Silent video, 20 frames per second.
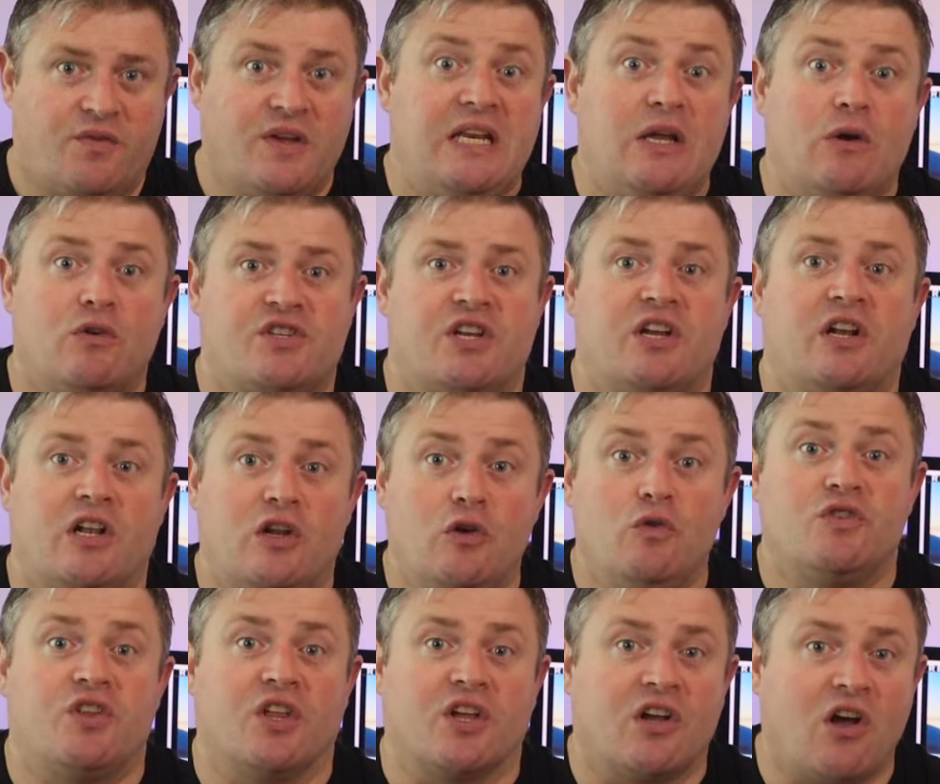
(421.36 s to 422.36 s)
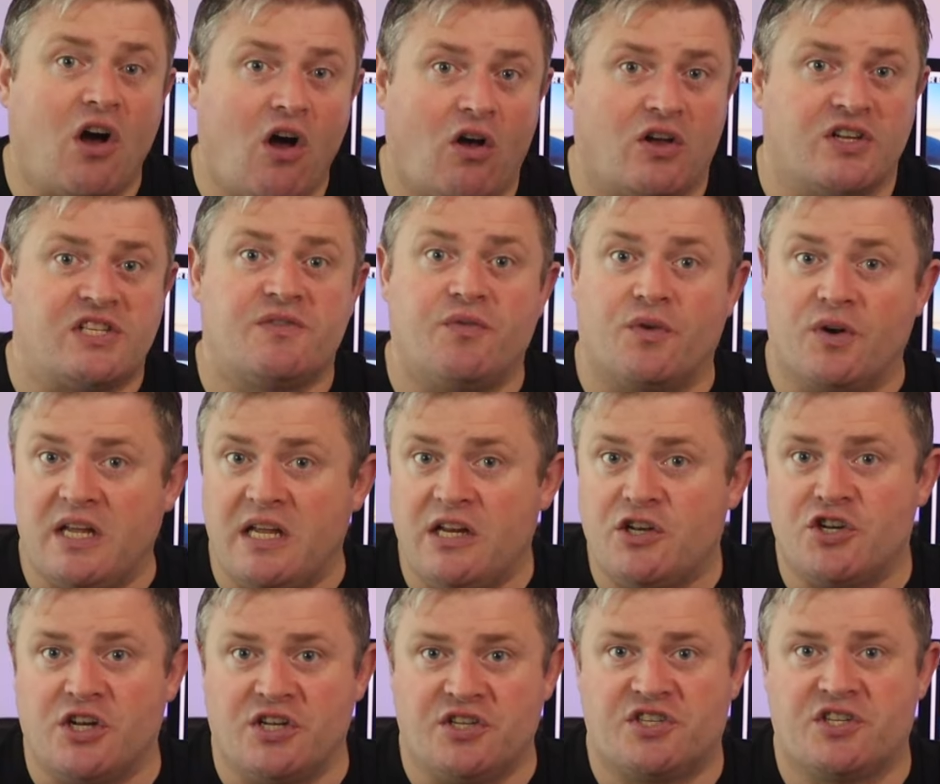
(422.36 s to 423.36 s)
videos include the cost for
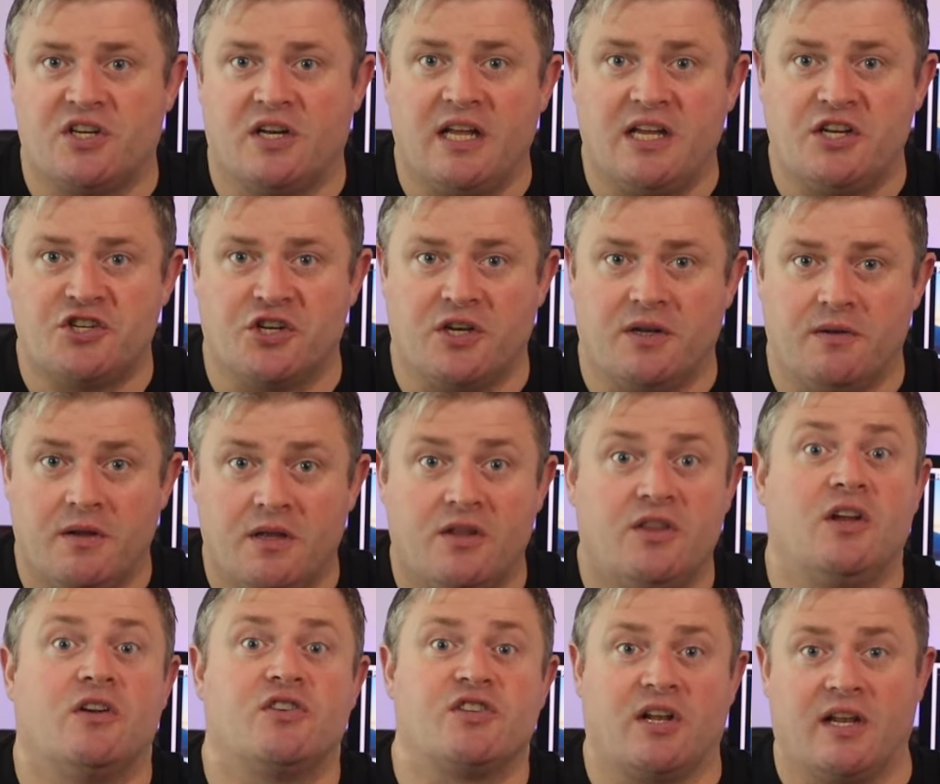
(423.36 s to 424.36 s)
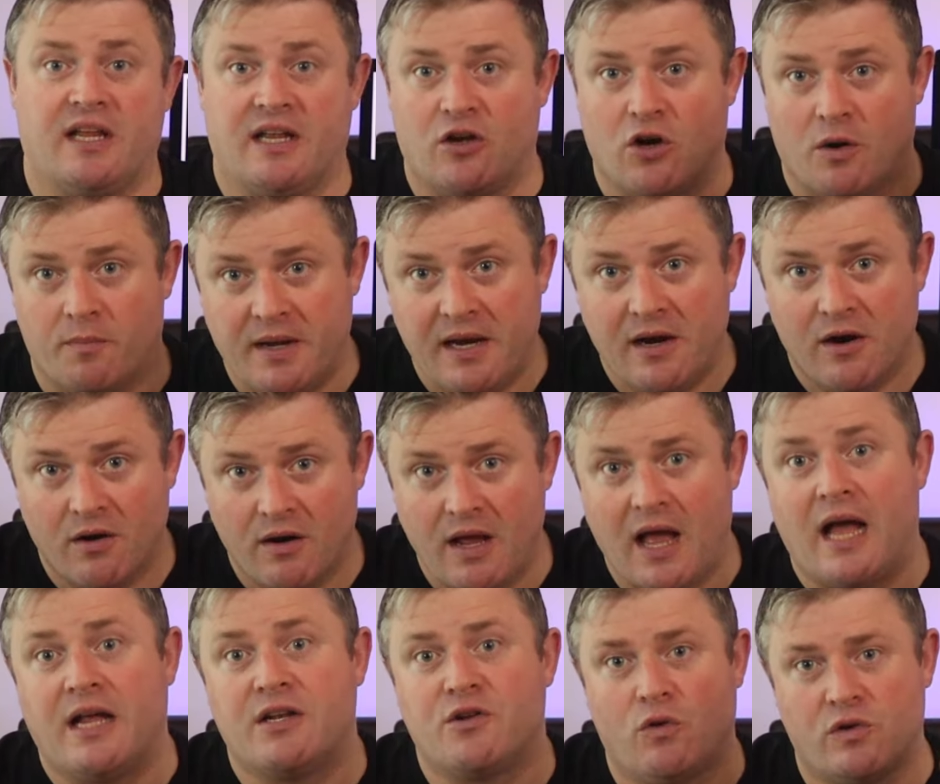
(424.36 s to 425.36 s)
each installation. There's a link up here
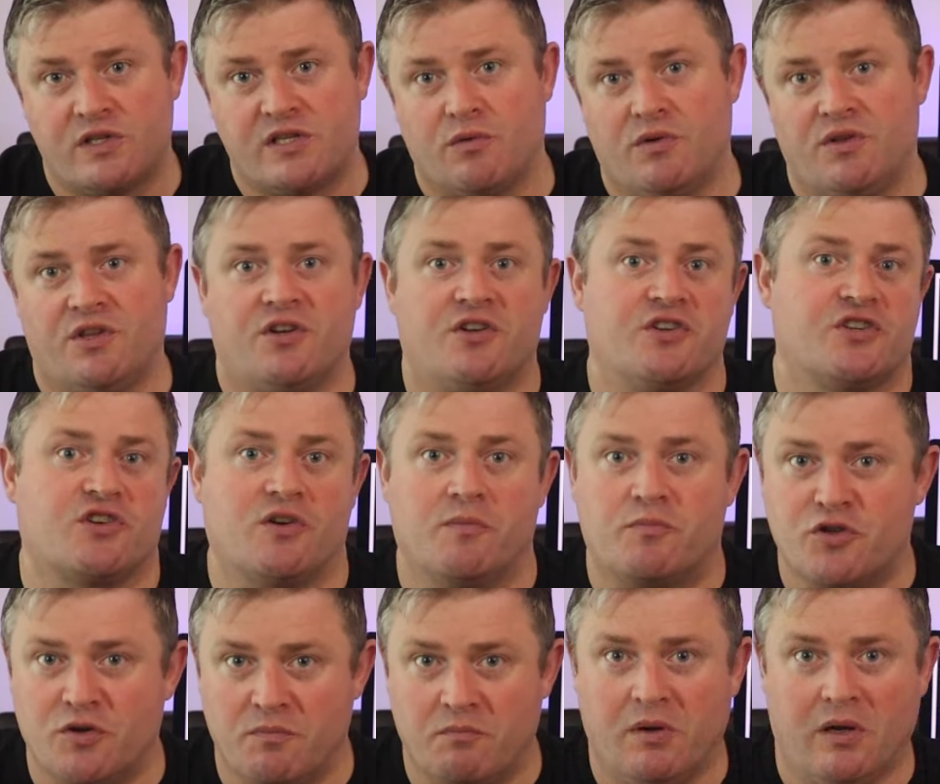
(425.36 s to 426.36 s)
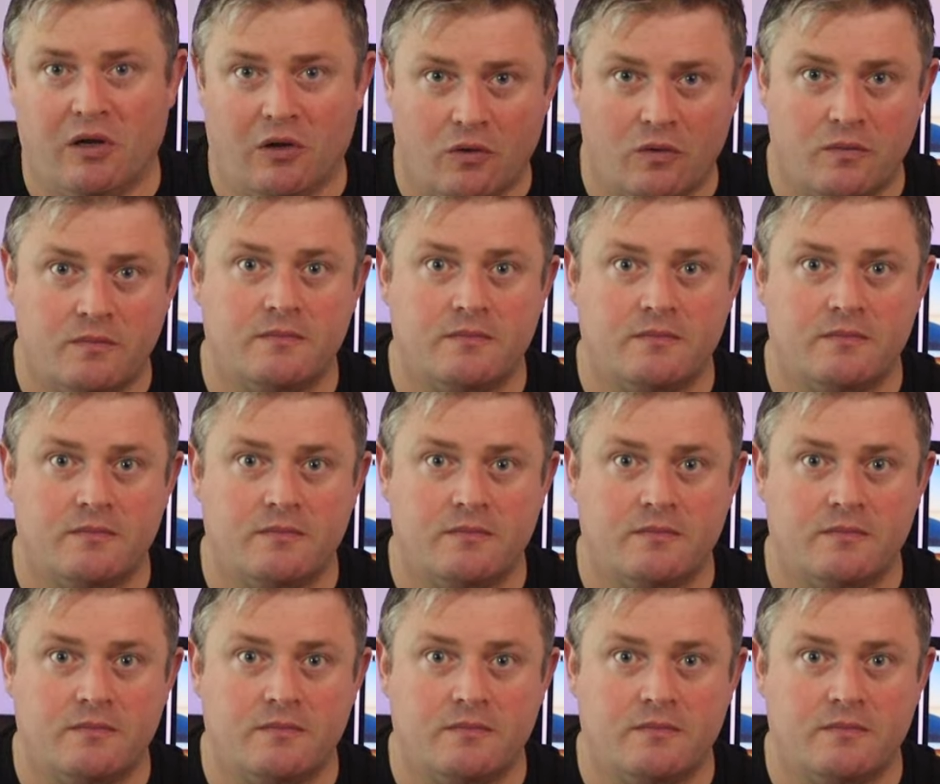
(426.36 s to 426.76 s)
and also in the description below.